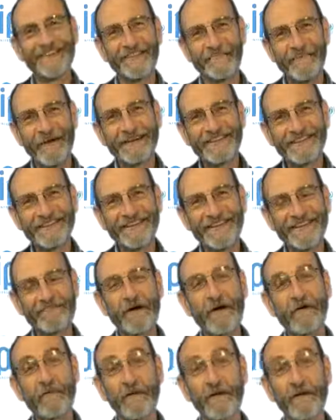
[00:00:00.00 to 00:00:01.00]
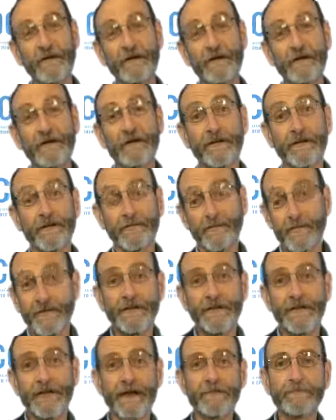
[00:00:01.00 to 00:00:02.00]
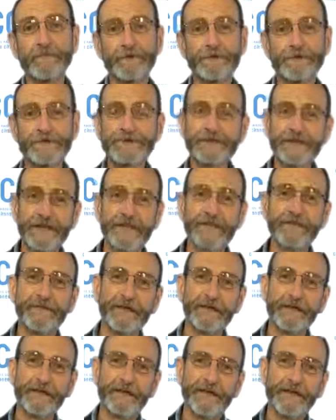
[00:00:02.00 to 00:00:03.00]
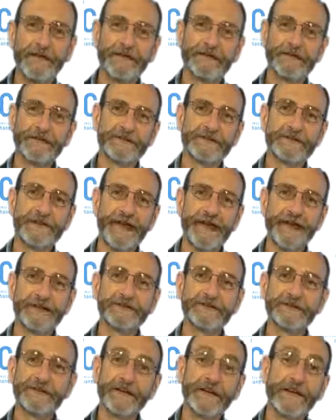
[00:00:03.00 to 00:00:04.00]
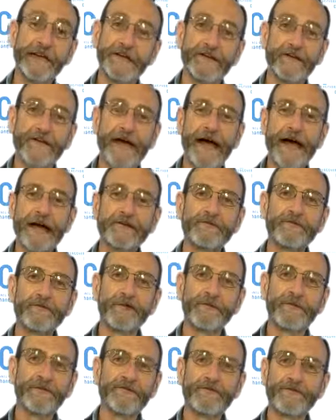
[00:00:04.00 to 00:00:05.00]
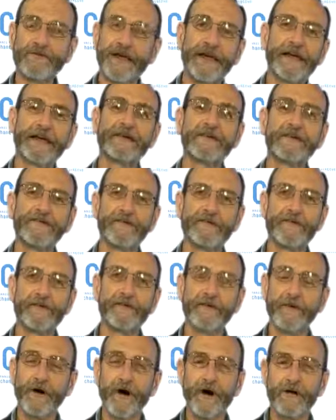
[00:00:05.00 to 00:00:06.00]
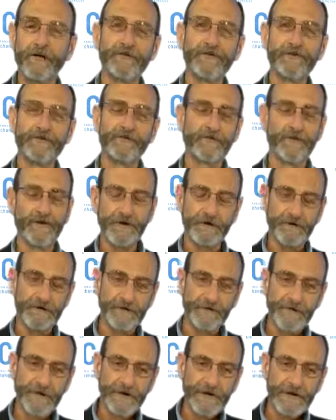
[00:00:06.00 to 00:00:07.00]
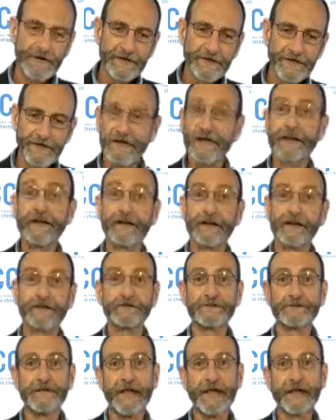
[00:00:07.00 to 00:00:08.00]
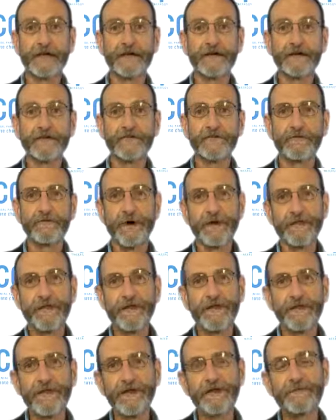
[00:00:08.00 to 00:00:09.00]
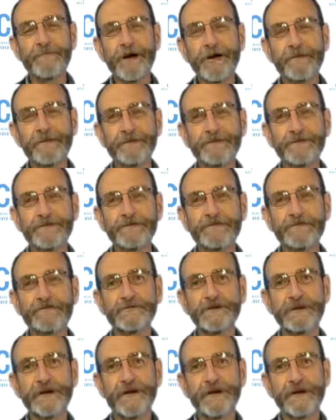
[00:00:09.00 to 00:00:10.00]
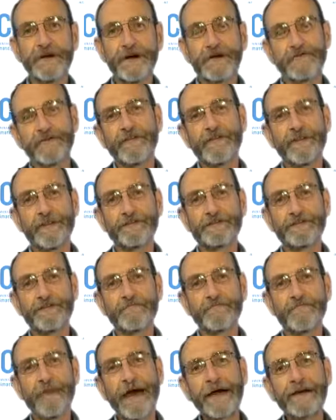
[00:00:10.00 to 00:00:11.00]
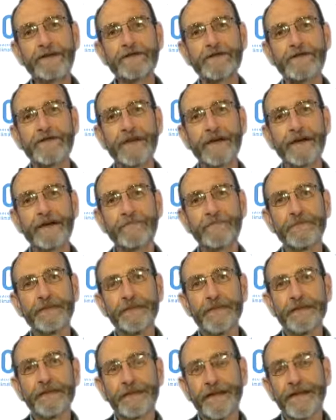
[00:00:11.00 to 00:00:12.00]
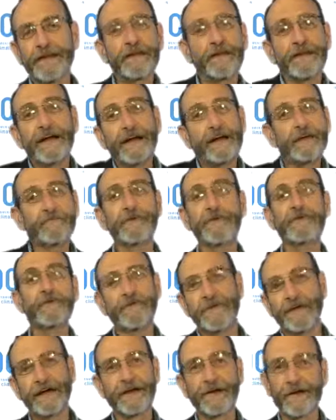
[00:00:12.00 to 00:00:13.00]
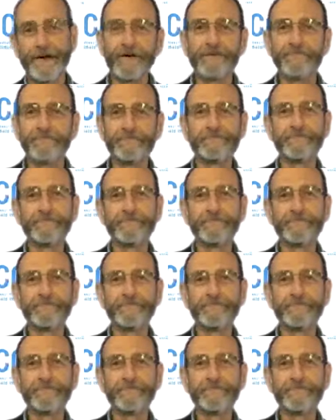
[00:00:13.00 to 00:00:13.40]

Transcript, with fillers: the best thing about working with the IPCC is the chance to interact with scientists from all over the world to get an understanding of the way they think about issues, of the things that matter to them, and the kind of people they are.